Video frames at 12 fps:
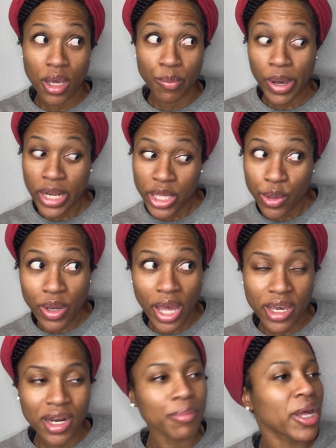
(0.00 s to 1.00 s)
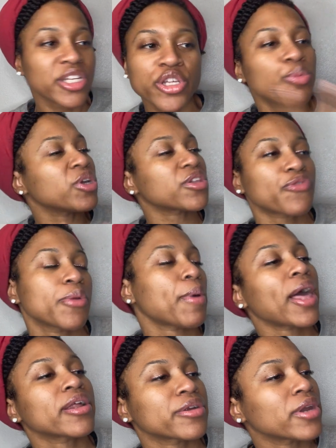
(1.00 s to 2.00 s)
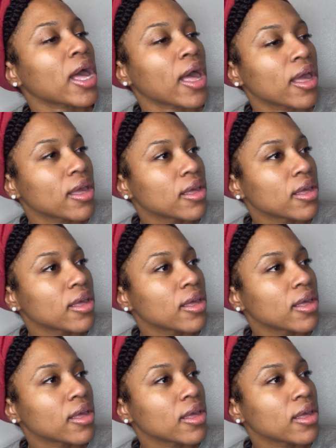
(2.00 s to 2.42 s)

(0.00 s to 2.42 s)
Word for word: Why didn't you like it? And I'm like, do you want the free product or not?